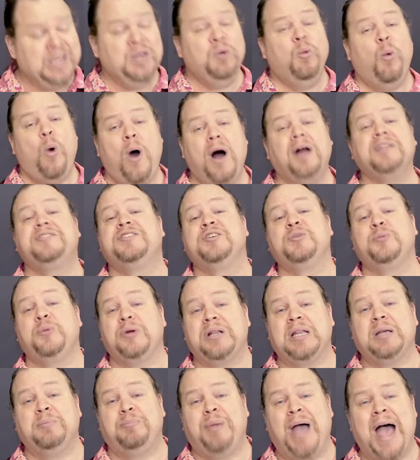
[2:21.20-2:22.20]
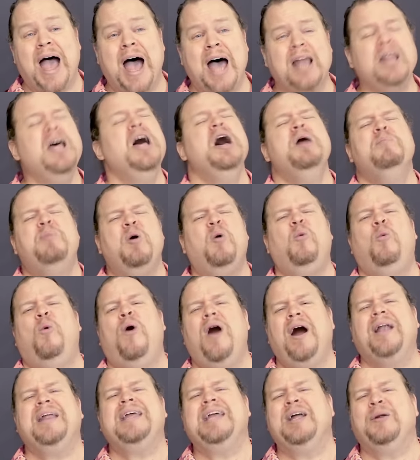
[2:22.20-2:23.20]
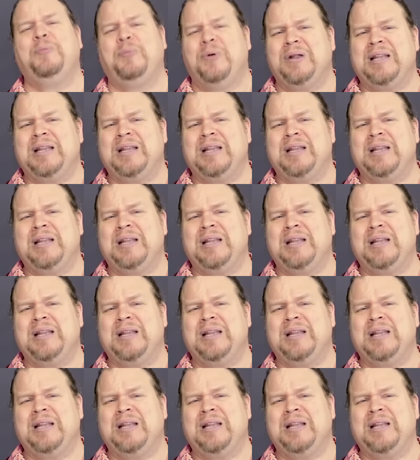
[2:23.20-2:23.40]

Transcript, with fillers: He wants it really bad, but wanting it